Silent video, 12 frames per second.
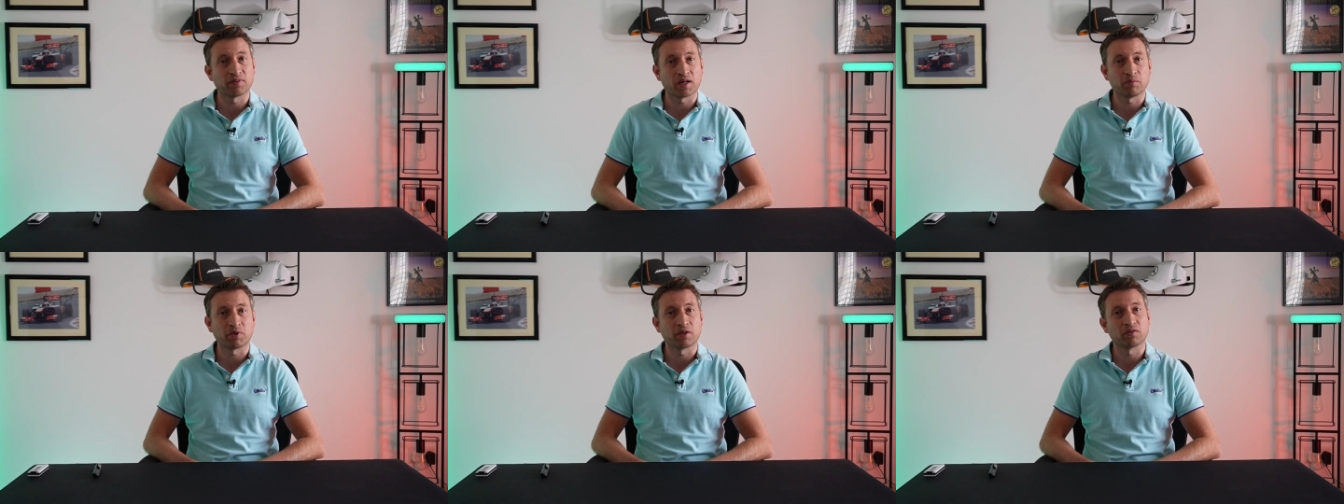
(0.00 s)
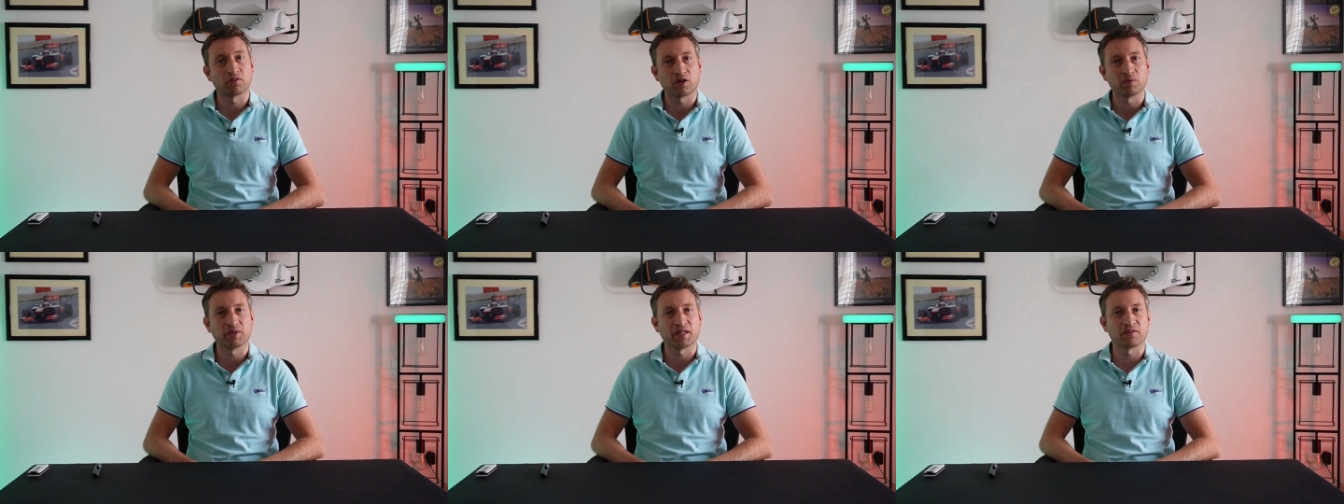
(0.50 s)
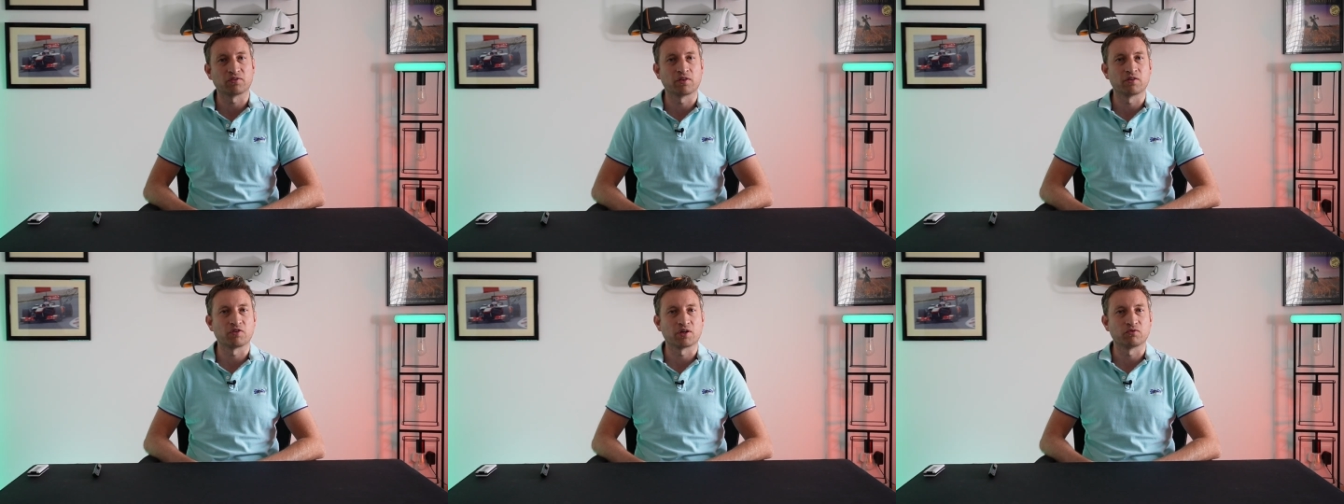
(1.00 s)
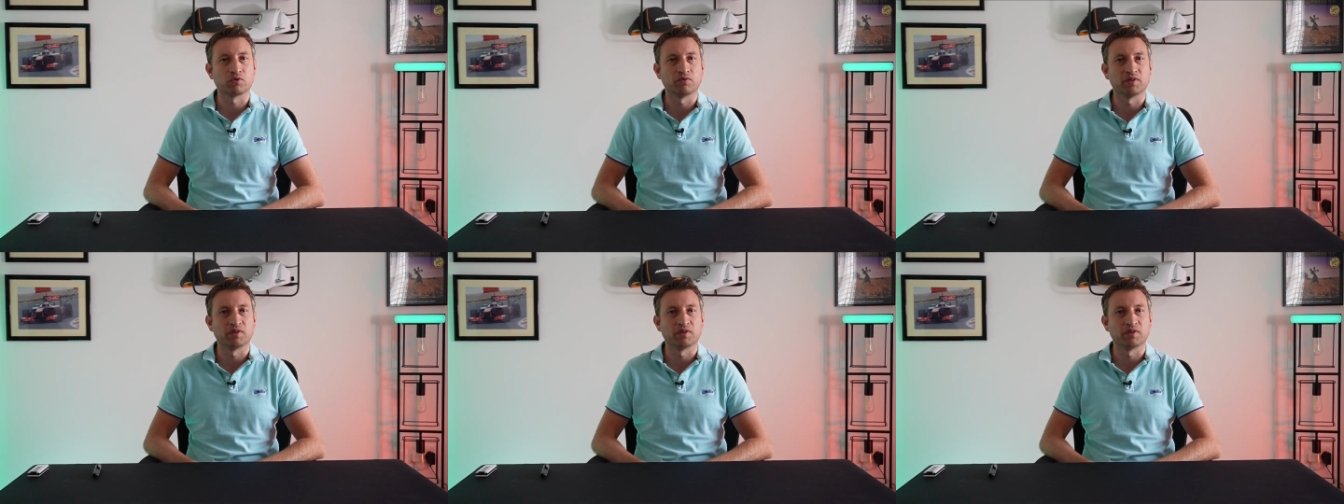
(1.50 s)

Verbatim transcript: that by the time it gets to the general